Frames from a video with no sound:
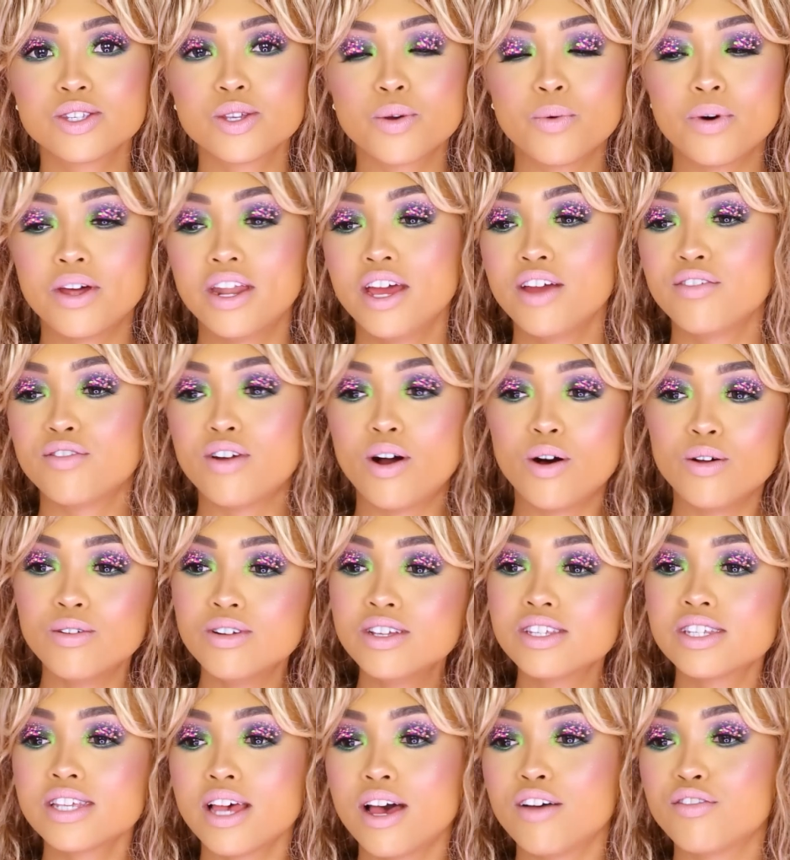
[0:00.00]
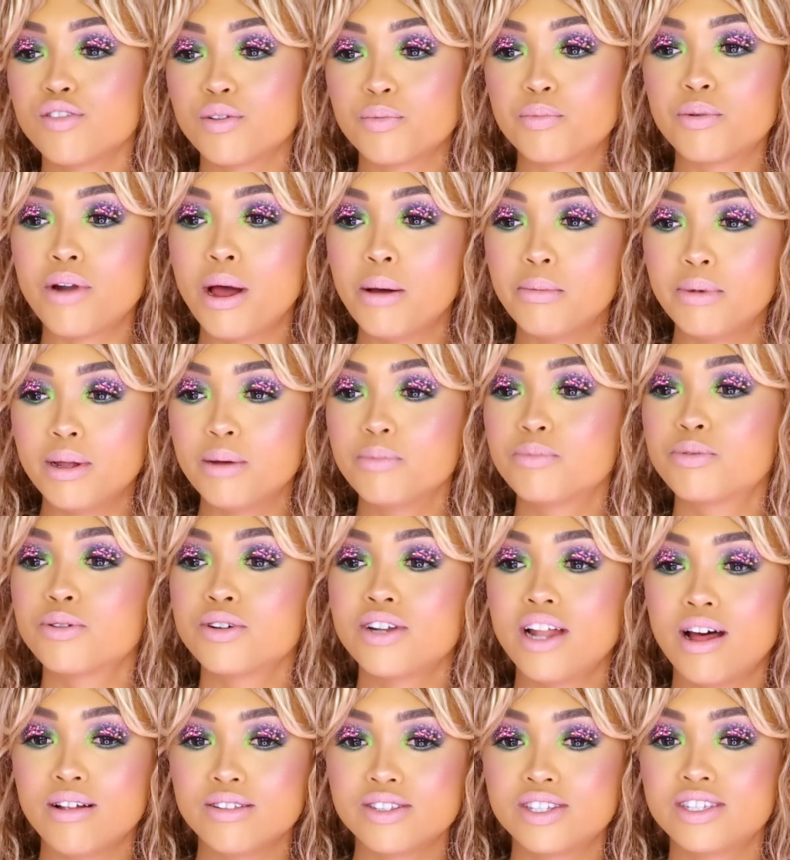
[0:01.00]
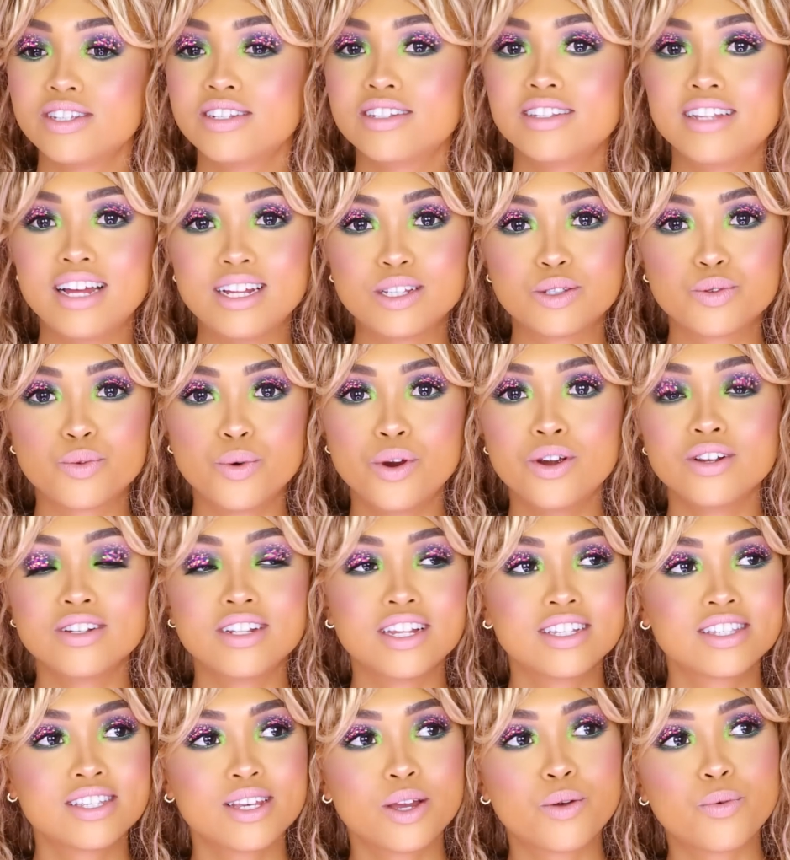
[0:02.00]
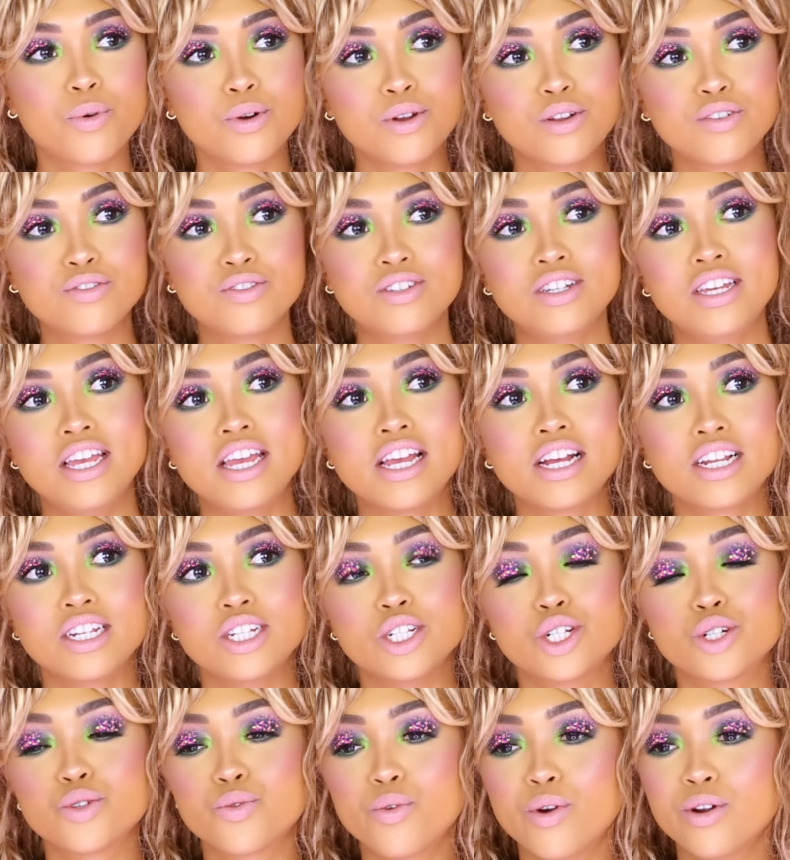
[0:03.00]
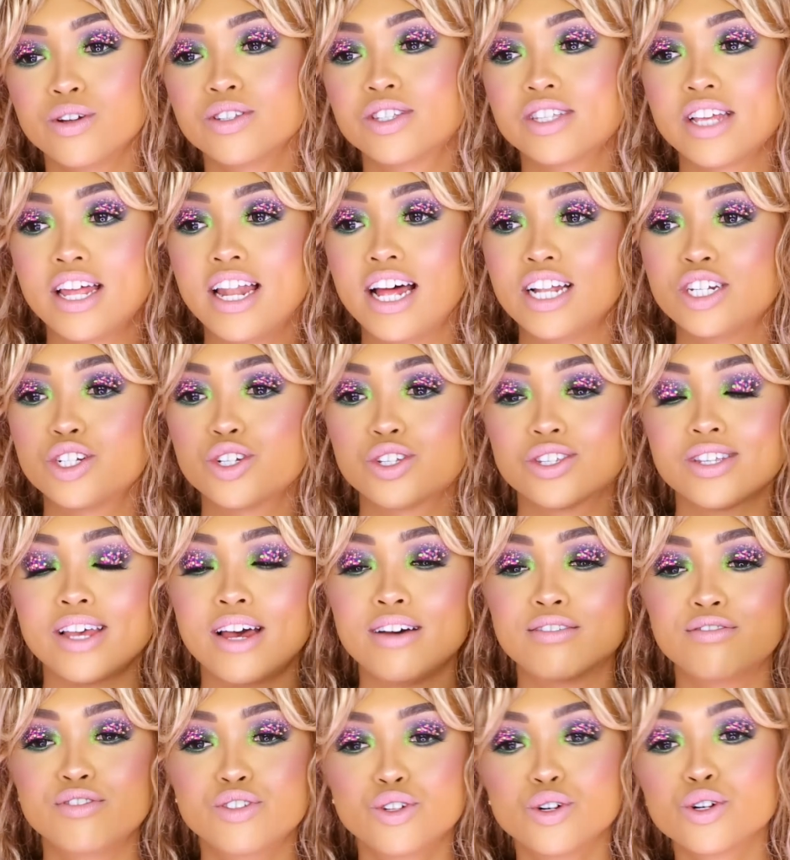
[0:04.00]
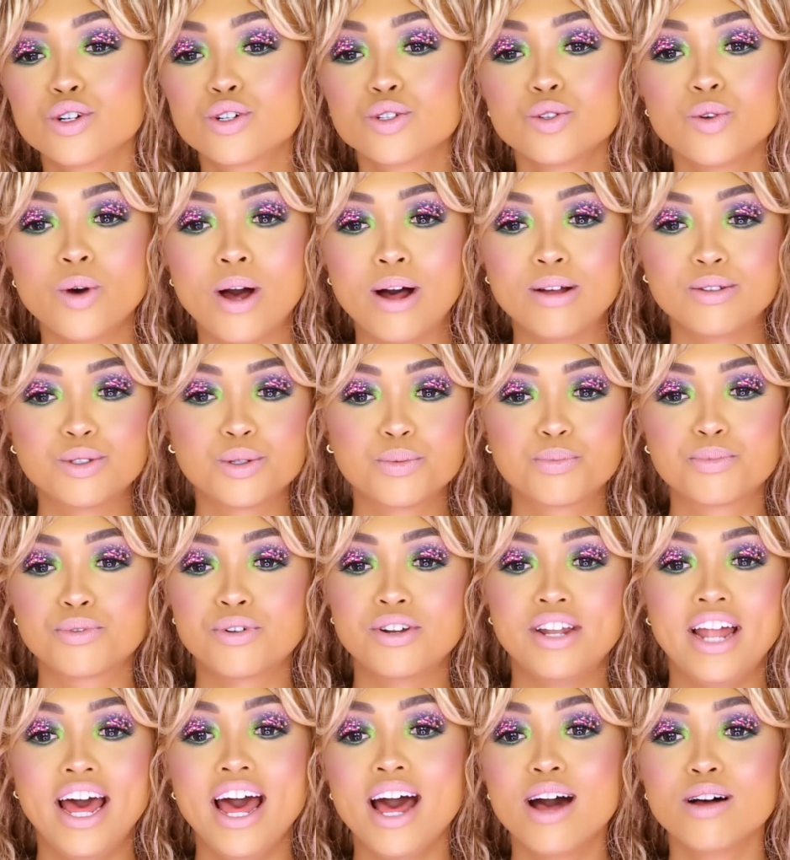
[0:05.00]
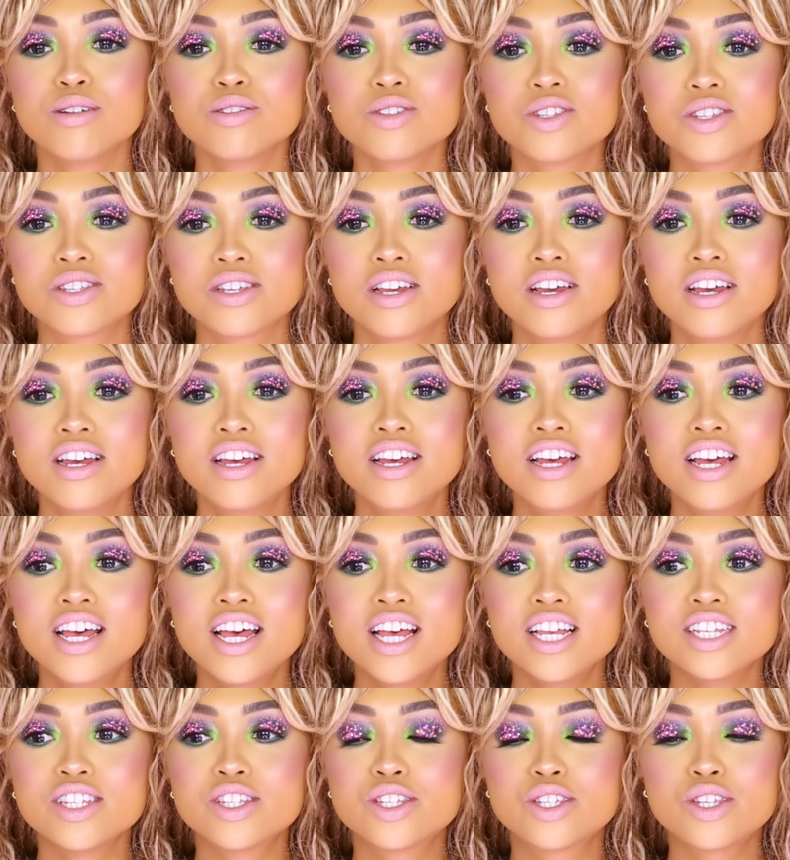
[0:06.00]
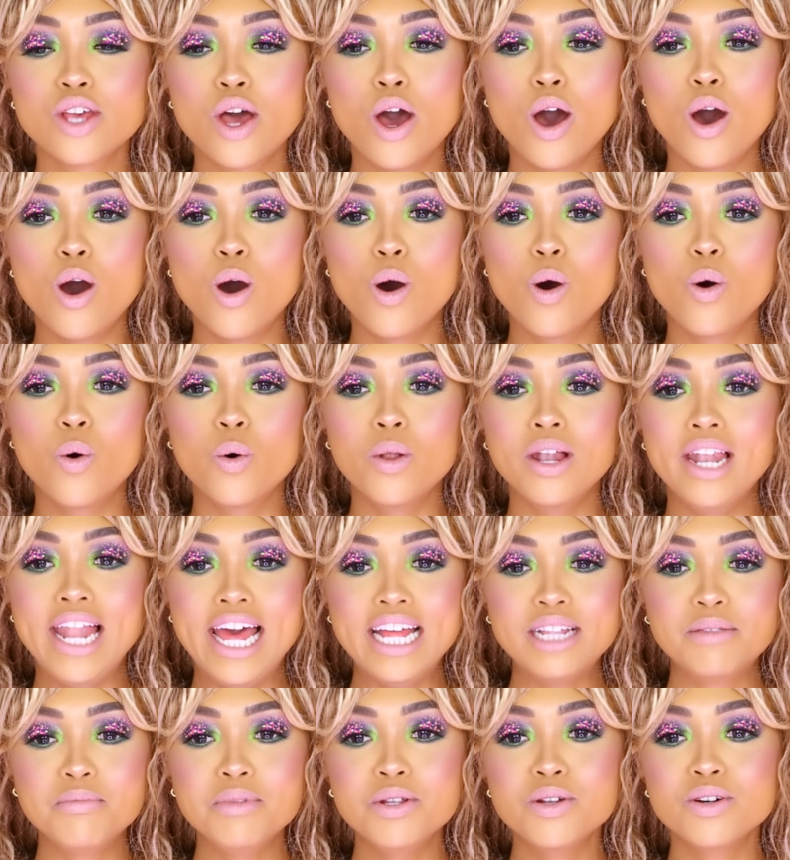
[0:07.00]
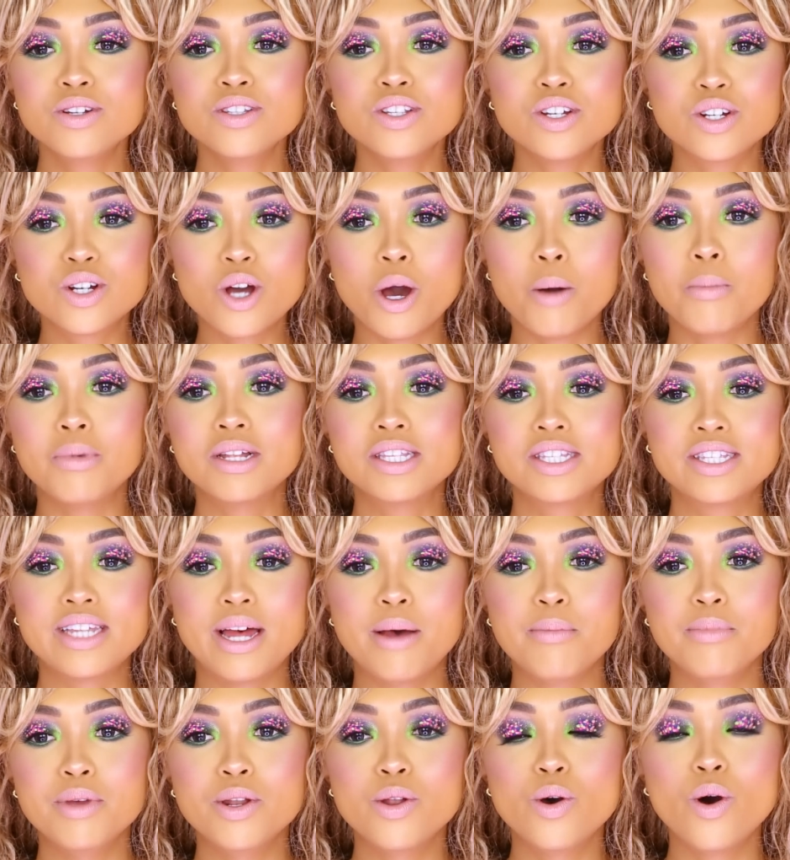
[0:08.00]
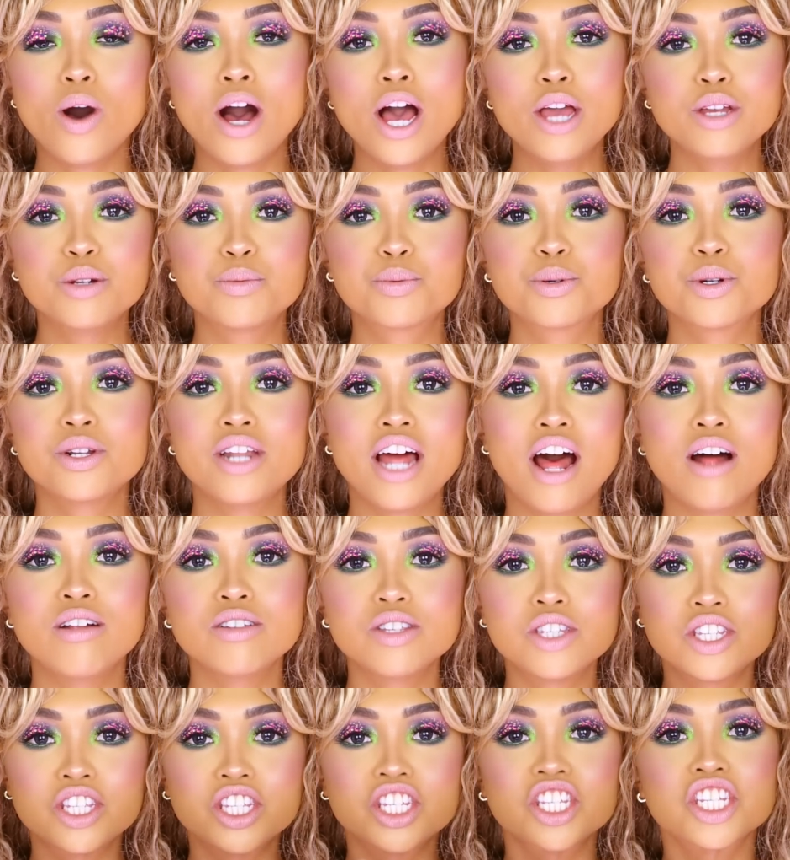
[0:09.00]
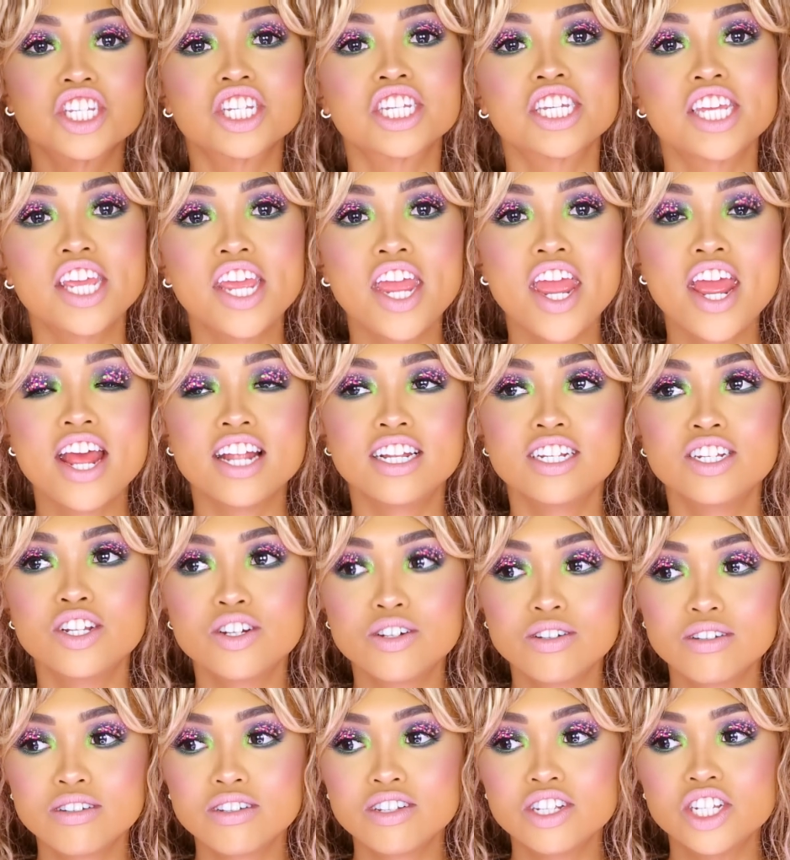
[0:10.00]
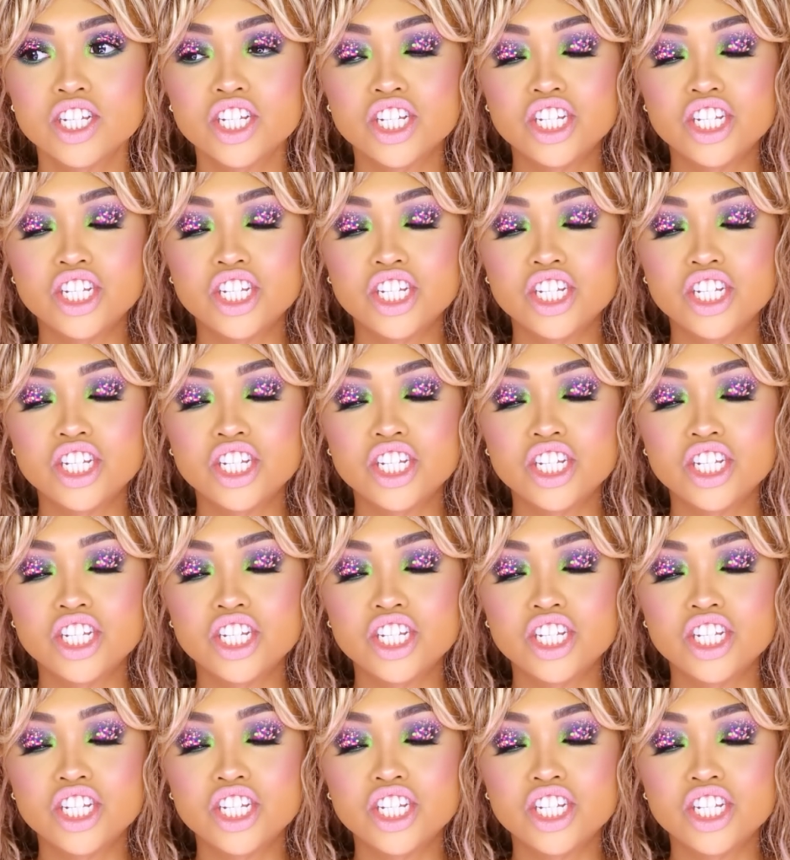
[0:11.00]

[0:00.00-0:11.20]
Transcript: or whatever. I always have a problem pronouncing that word. That's like one of the English words that I just have no clue how to pronounce. So let me know in the comments down below how you pronounce schedel,